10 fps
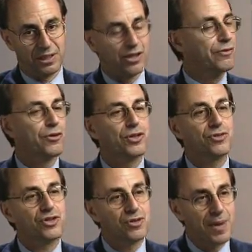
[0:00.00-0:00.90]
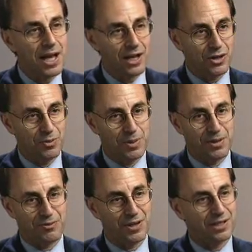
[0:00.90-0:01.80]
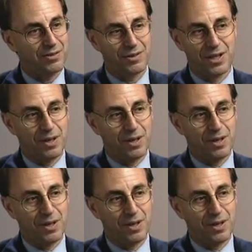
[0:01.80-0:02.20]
The aversive smell could be effective.